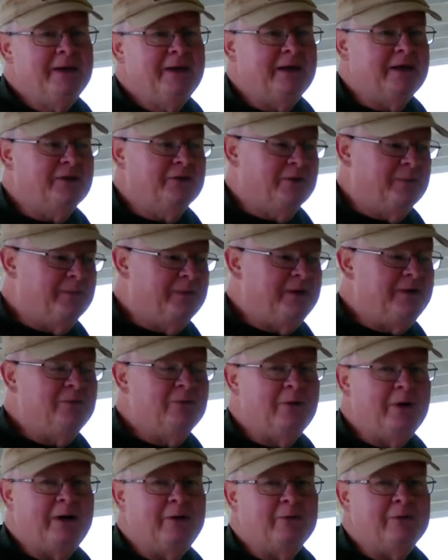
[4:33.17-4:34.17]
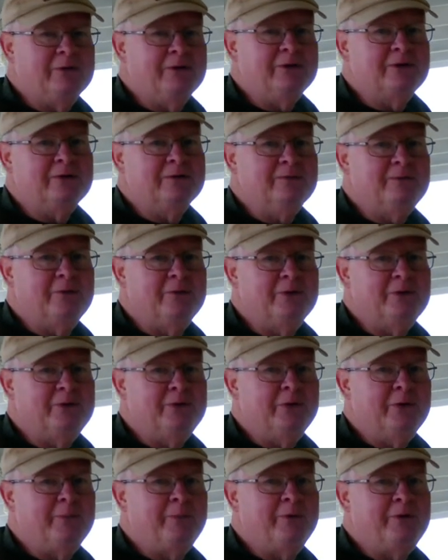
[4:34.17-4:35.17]
In the meanwhile, we're looking forward
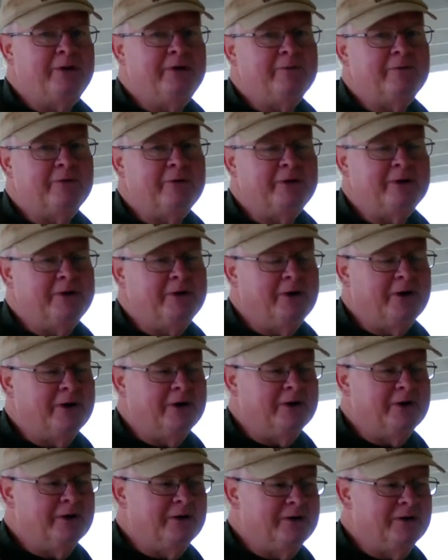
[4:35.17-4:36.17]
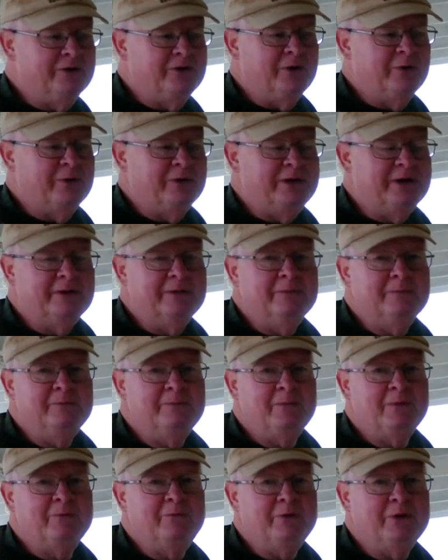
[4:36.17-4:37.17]
to a pretty front yard until we get
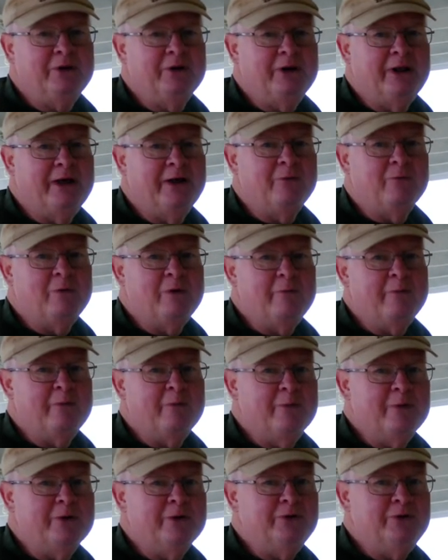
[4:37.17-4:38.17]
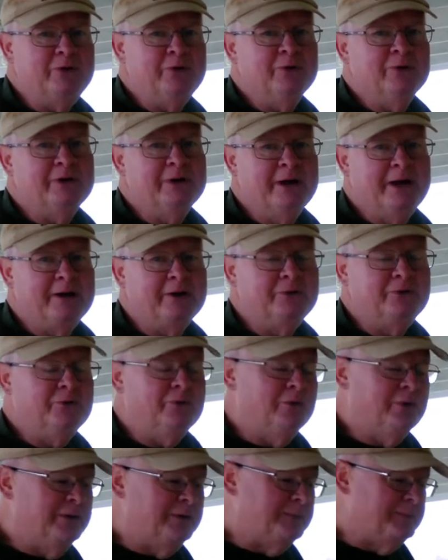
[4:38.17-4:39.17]
figured out what we want to do and how to
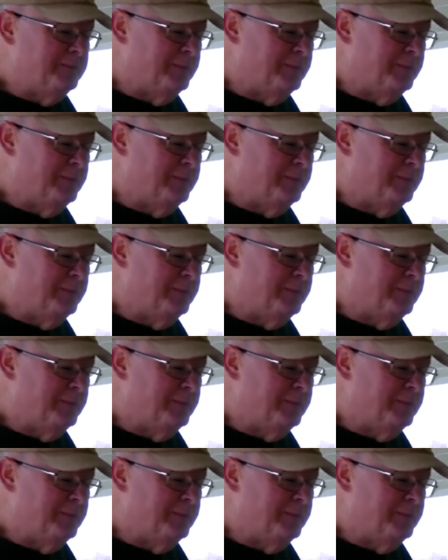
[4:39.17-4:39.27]
do it.